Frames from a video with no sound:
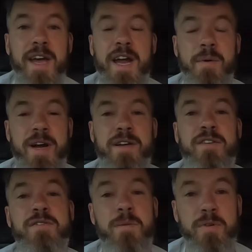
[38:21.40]
Anyway,
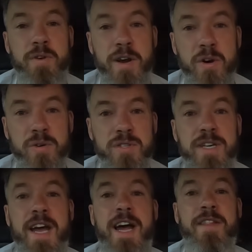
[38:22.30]
from the
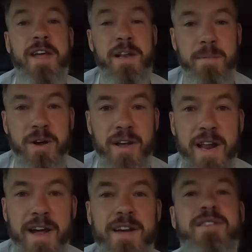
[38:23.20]
Rinogs and the Hilleberg
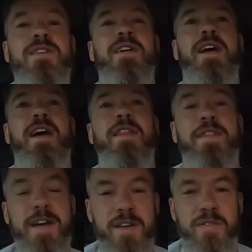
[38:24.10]
Allak,
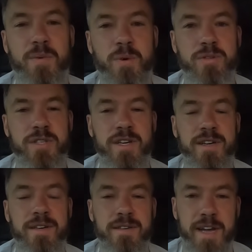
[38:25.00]
thank you for
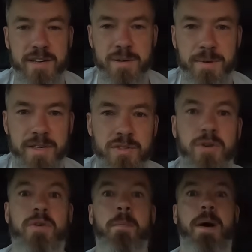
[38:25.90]
watching. Catch up again
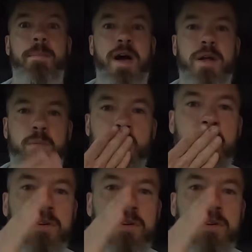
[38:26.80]
soon. Bye bye.